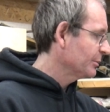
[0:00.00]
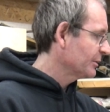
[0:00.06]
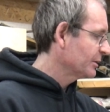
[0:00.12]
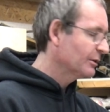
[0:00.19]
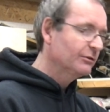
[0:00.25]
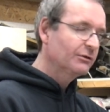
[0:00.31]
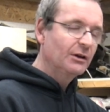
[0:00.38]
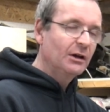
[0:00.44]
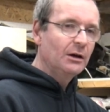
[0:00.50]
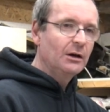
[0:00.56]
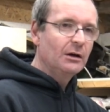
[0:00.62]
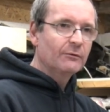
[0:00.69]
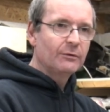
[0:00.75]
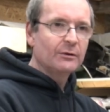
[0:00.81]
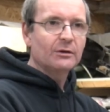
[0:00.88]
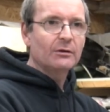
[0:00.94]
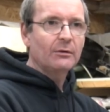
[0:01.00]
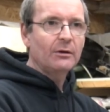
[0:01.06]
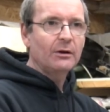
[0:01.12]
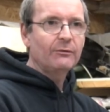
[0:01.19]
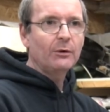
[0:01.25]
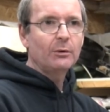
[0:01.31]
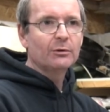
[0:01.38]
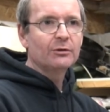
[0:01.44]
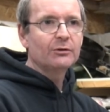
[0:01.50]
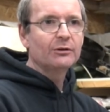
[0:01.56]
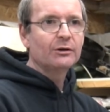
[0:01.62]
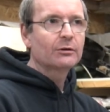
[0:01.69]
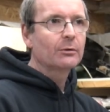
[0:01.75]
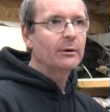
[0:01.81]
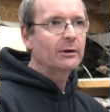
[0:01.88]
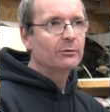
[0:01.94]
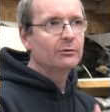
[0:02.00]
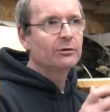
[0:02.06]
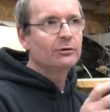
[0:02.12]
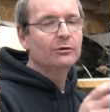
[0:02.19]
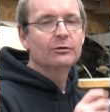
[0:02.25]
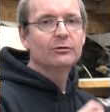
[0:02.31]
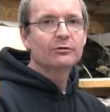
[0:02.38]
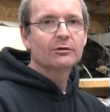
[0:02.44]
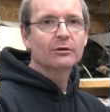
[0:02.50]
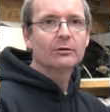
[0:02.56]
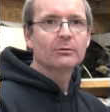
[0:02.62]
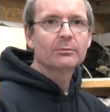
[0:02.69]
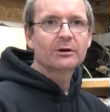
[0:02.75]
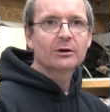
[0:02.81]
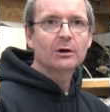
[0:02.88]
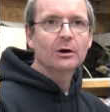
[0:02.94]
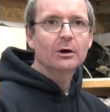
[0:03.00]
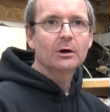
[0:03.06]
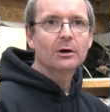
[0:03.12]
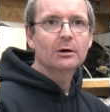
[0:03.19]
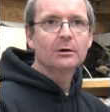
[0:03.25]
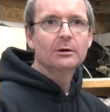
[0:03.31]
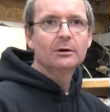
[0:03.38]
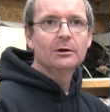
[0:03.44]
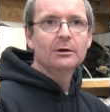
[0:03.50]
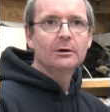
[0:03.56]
because for if I wanted to go out and use it on my car,